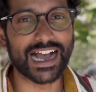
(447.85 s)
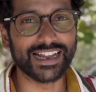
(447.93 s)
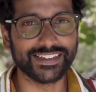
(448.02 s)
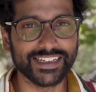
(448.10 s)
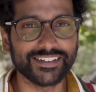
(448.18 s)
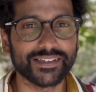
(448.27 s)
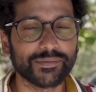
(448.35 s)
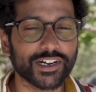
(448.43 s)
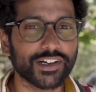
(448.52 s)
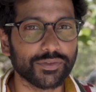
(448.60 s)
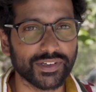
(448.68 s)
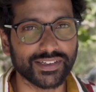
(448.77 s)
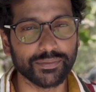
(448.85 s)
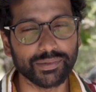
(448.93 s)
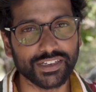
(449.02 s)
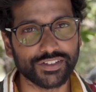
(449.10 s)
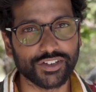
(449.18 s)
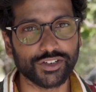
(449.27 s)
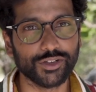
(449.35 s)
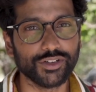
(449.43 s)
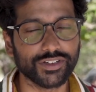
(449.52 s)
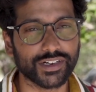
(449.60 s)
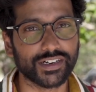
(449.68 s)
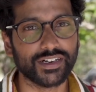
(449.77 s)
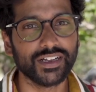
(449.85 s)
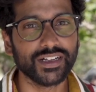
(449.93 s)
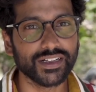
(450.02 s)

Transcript: And these SIM cards, we simply just use our